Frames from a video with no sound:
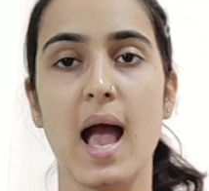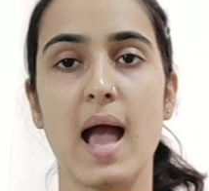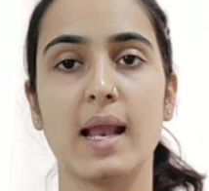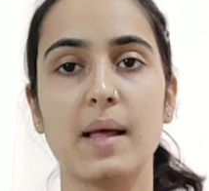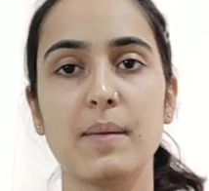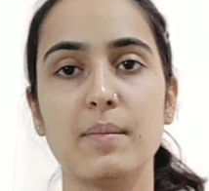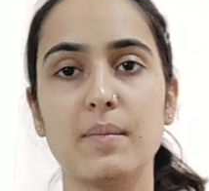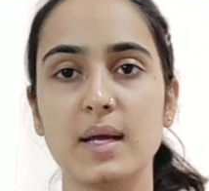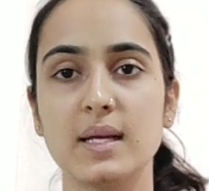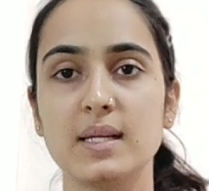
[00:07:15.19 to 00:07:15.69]

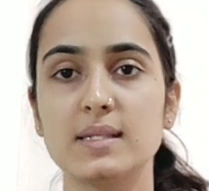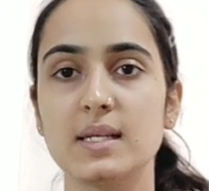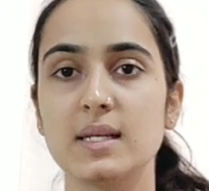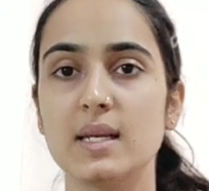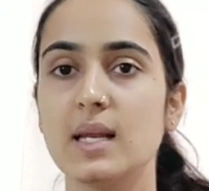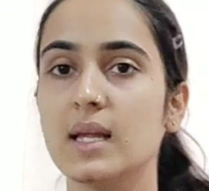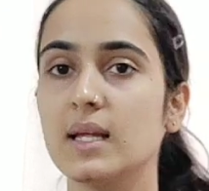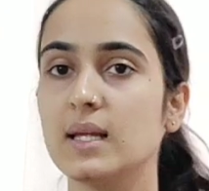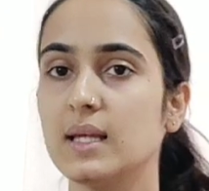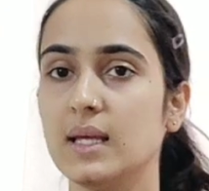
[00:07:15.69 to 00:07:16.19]
and I mix
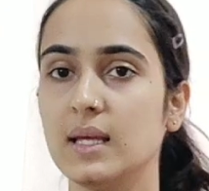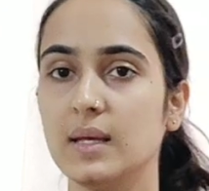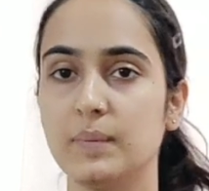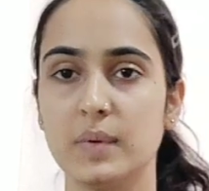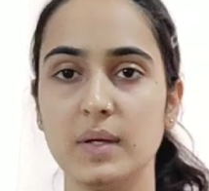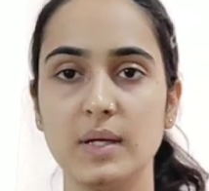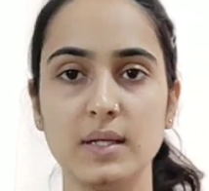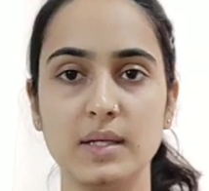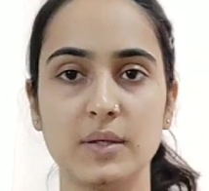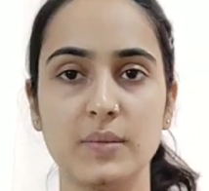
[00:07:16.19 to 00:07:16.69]
it and I
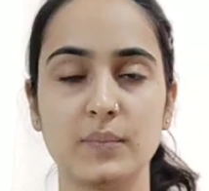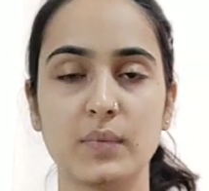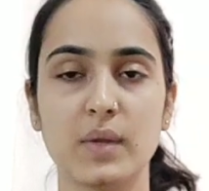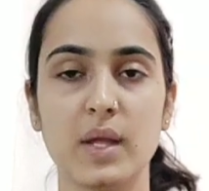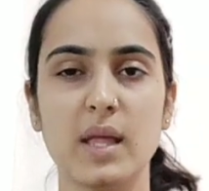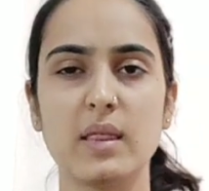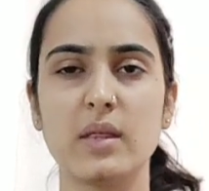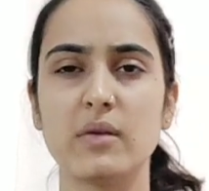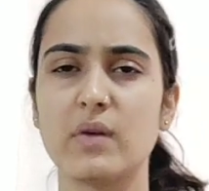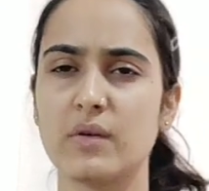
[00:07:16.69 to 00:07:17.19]
keep it
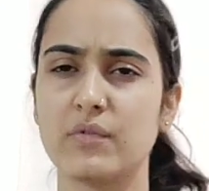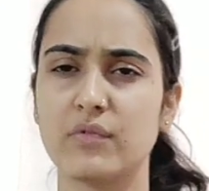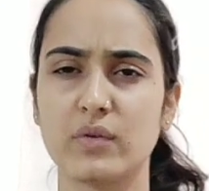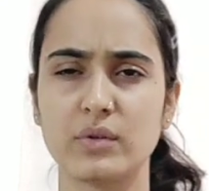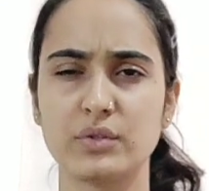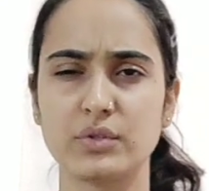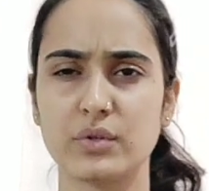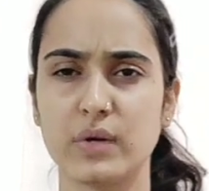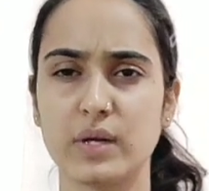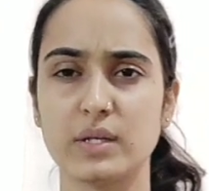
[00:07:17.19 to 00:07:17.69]
in the
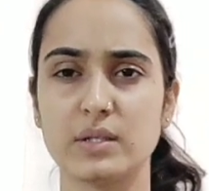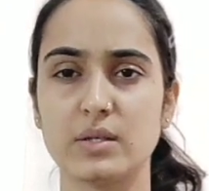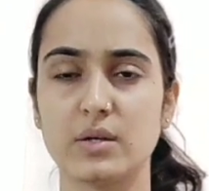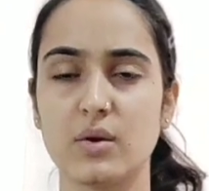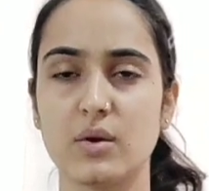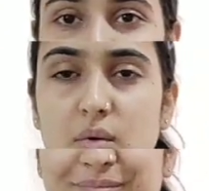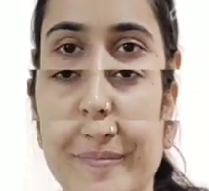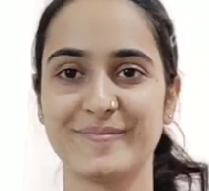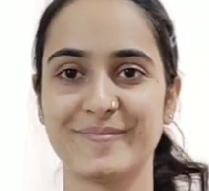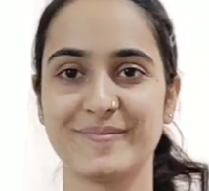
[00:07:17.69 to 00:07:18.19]

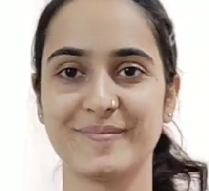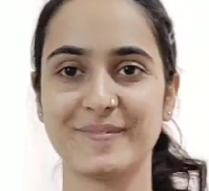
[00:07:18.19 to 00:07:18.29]
refrigerator.